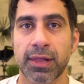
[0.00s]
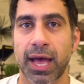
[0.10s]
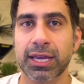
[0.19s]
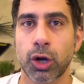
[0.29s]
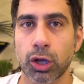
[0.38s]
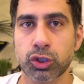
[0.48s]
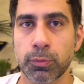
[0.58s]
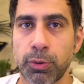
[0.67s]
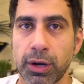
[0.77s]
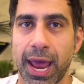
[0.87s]
I could also
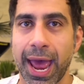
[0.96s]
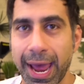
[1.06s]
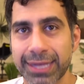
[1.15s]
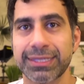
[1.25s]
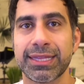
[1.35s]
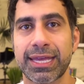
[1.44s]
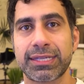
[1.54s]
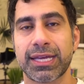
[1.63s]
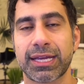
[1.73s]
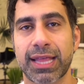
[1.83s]
put ads and
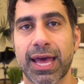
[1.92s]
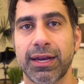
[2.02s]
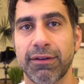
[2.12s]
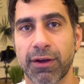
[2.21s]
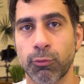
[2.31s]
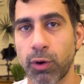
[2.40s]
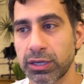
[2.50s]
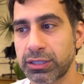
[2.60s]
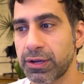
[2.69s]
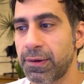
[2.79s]
things like that if I want,